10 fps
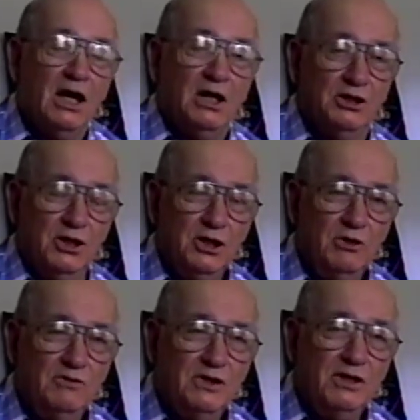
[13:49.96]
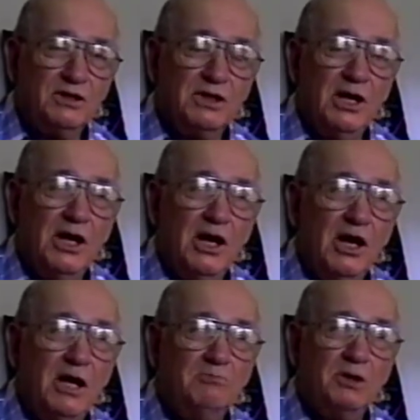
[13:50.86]
You just
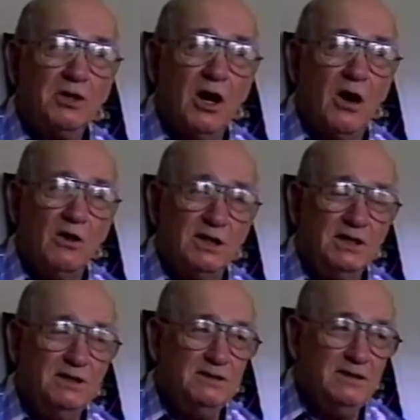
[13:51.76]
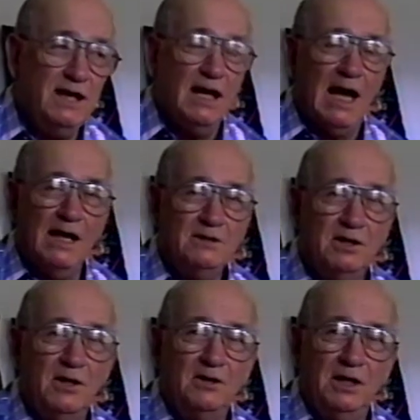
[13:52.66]
kept a calling and
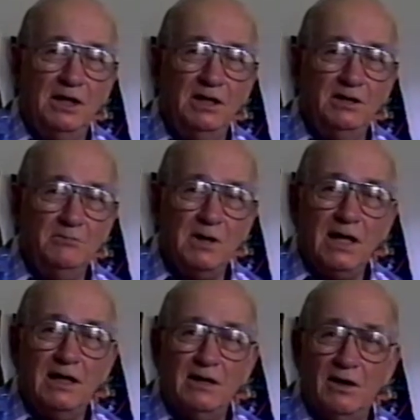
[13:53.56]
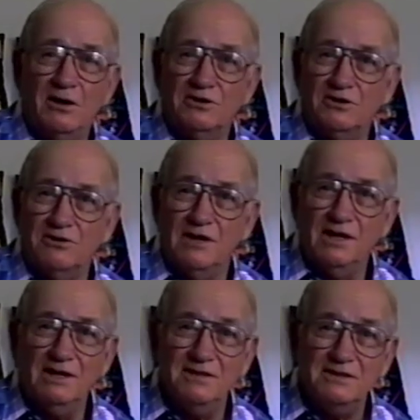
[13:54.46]
tugging my
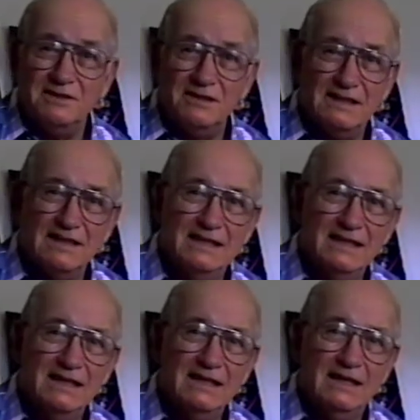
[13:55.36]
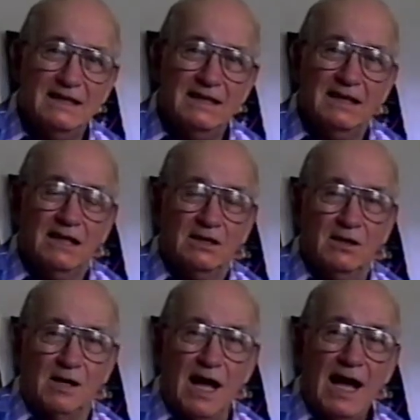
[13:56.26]
heartstrings.
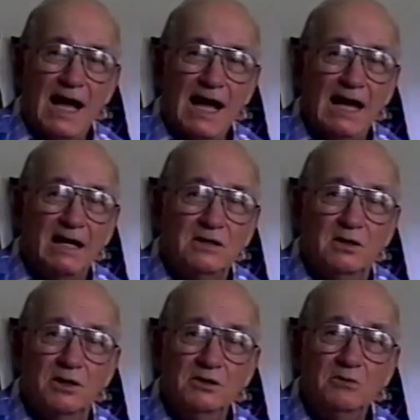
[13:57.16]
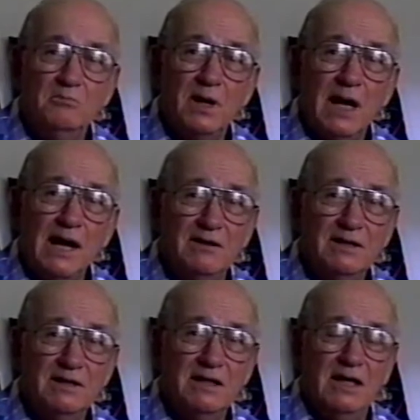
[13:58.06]
Till I couldn't bear
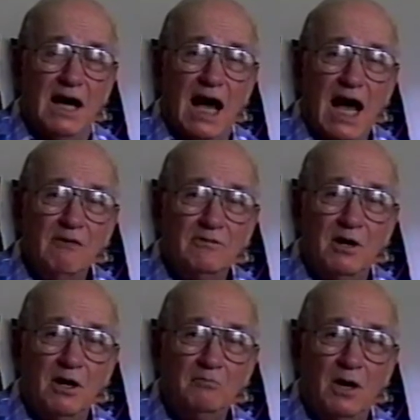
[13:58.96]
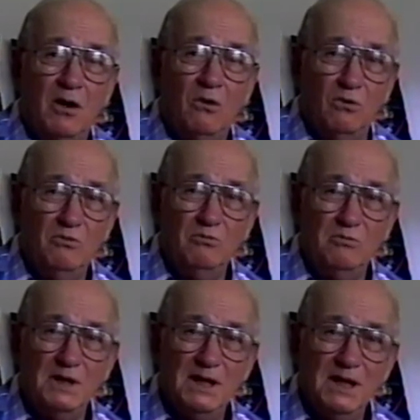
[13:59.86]
it, I've come
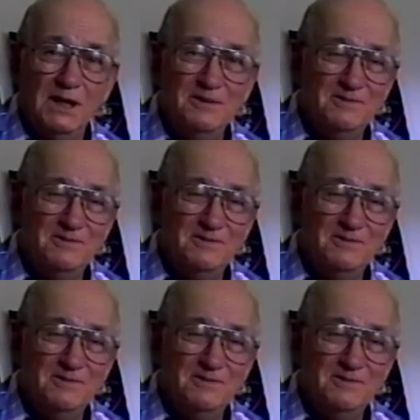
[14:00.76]
home again.